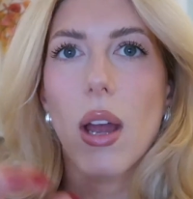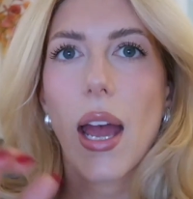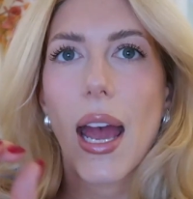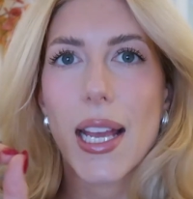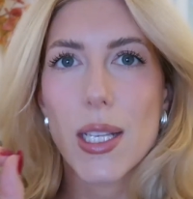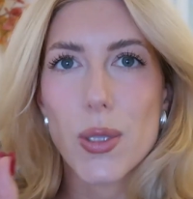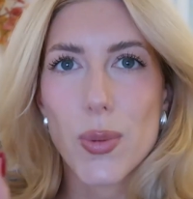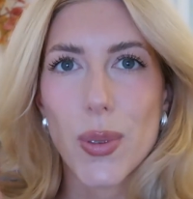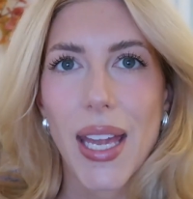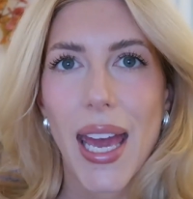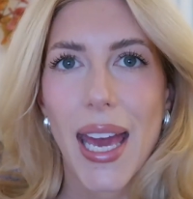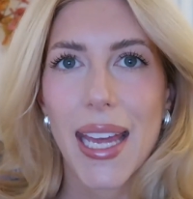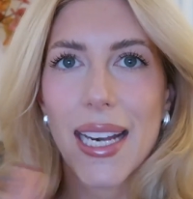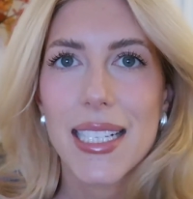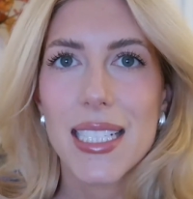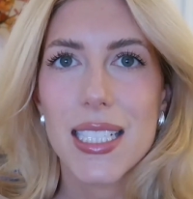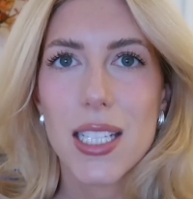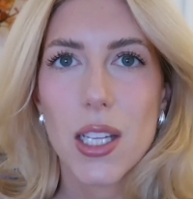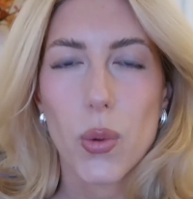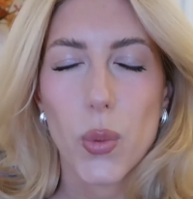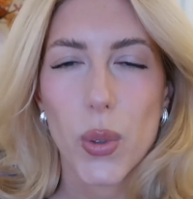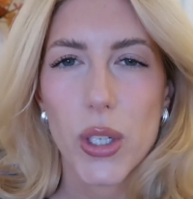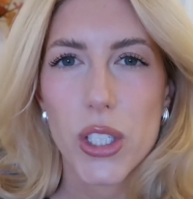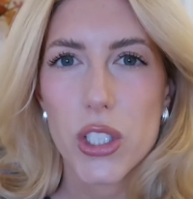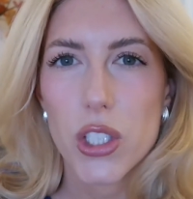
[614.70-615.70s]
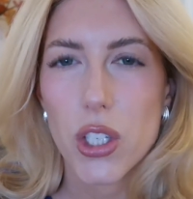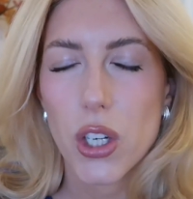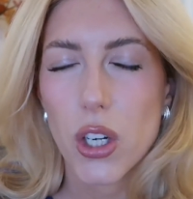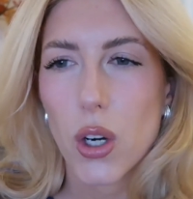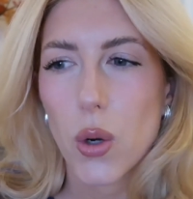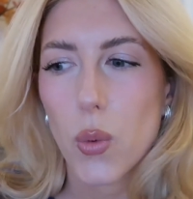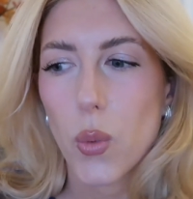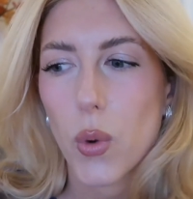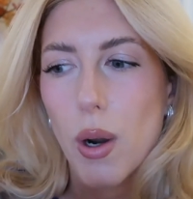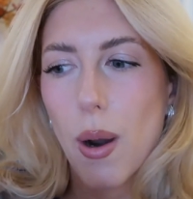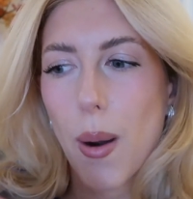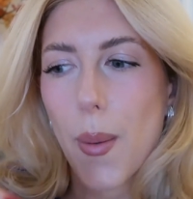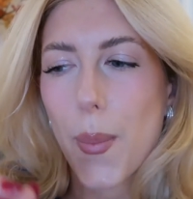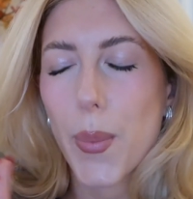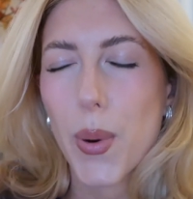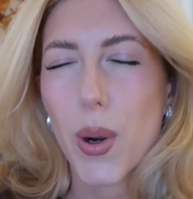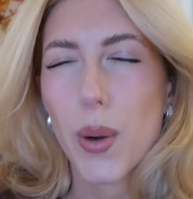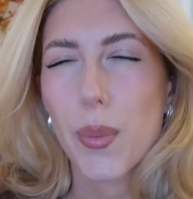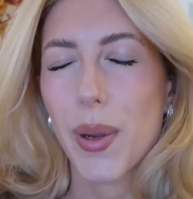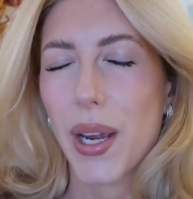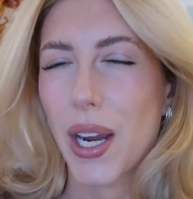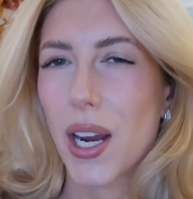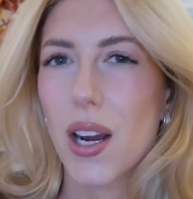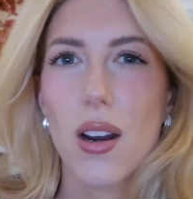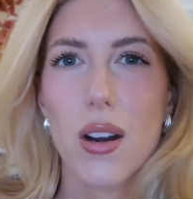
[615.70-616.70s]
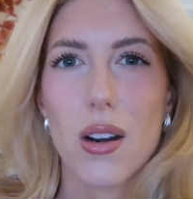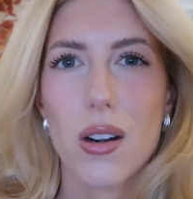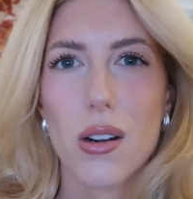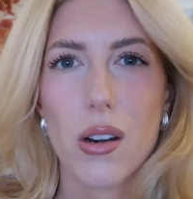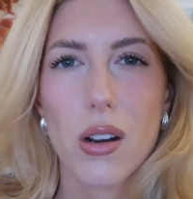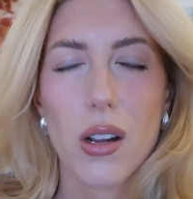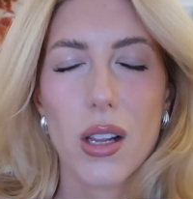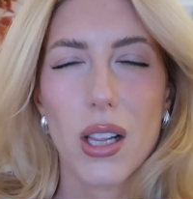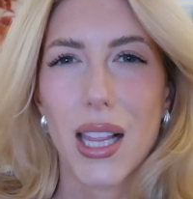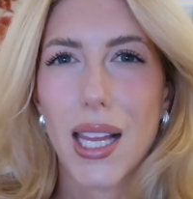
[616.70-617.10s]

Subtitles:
as we head into the winter, we're prepared.